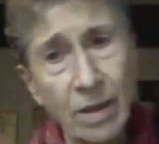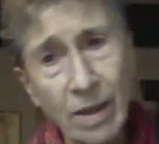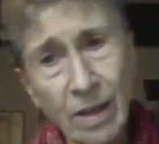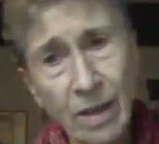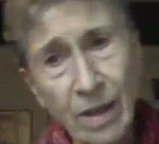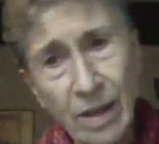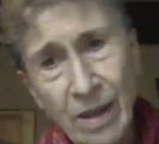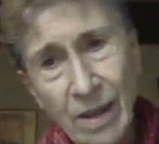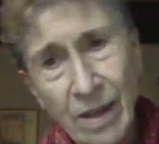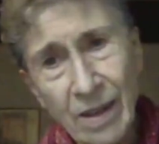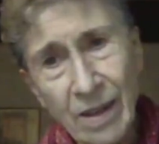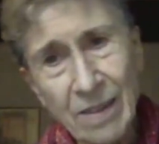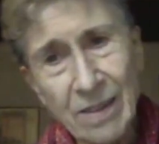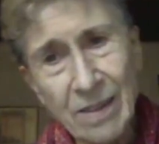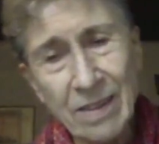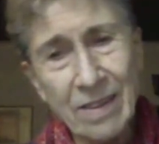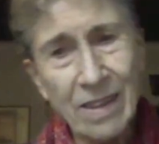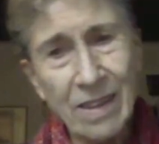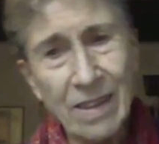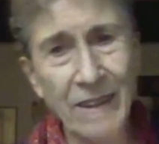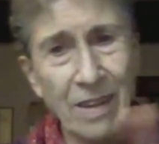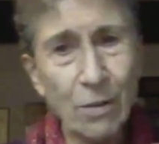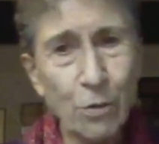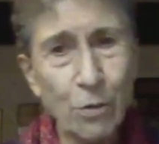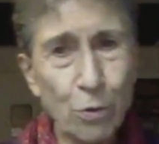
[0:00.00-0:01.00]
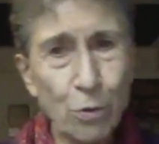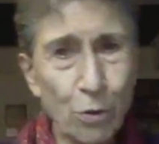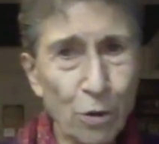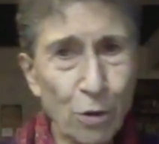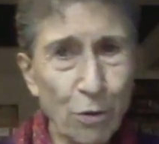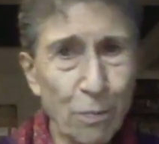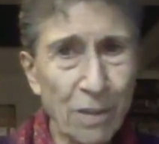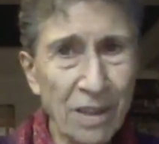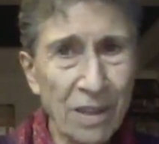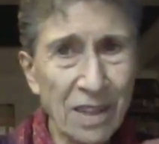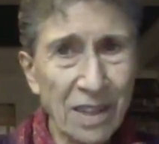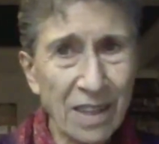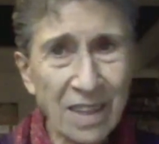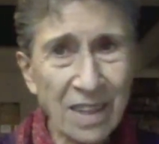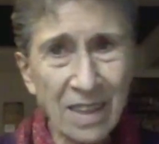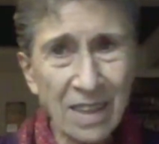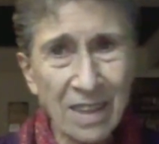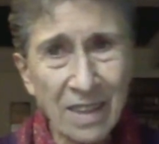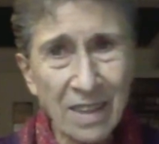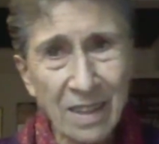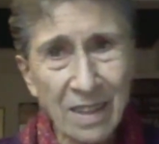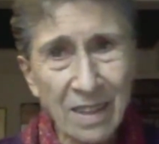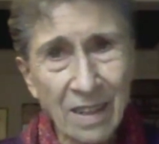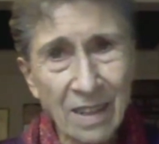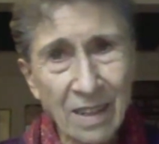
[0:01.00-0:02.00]
and urban
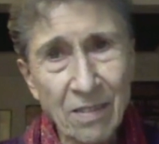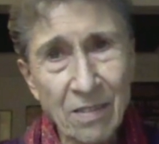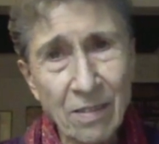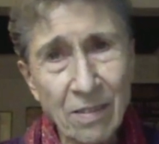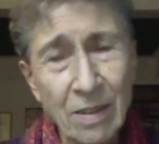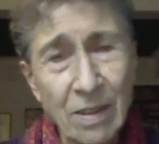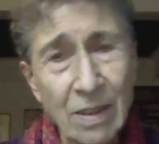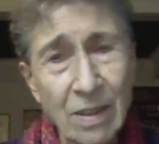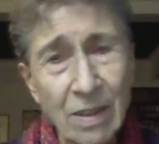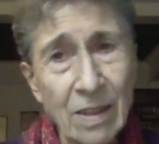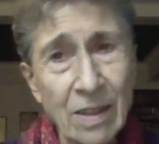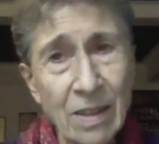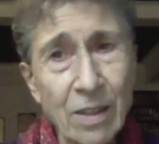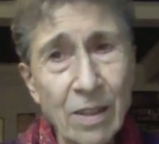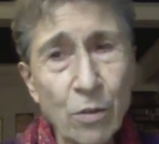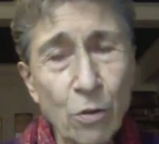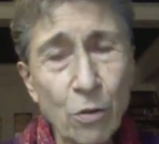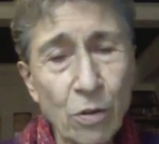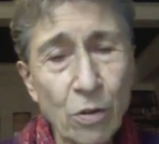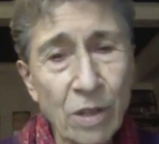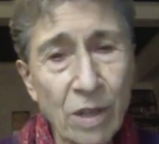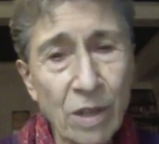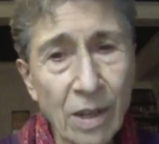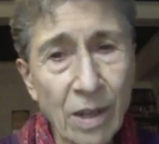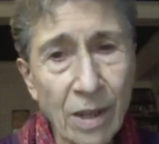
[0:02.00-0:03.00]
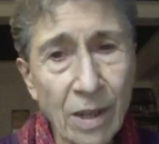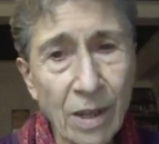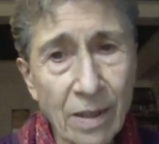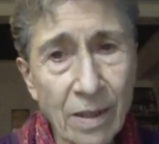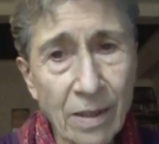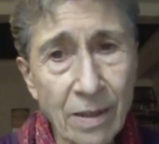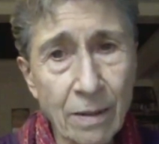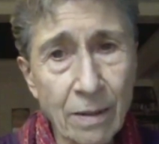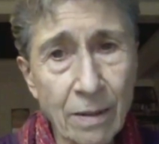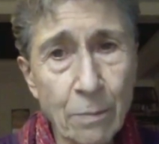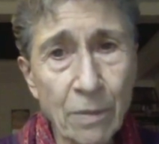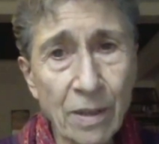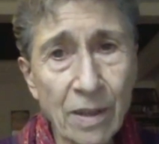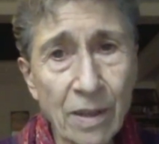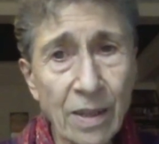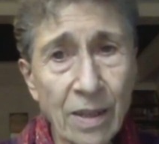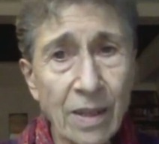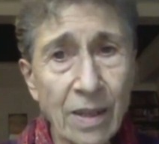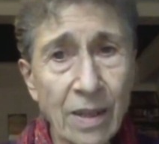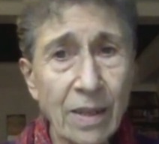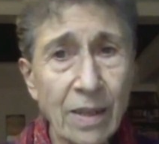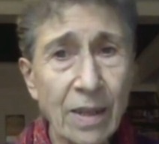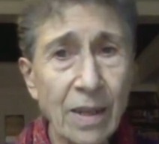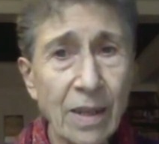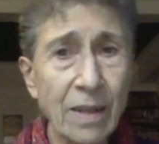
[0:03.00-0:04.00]
areas, in Latin
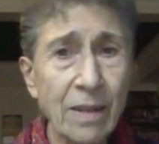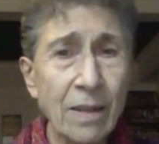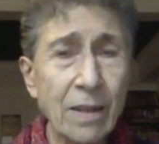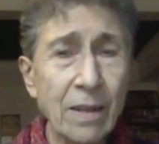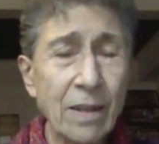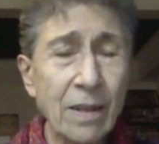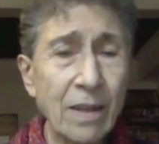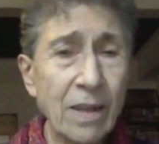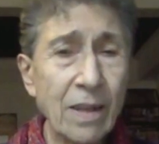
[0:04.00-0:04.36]
America.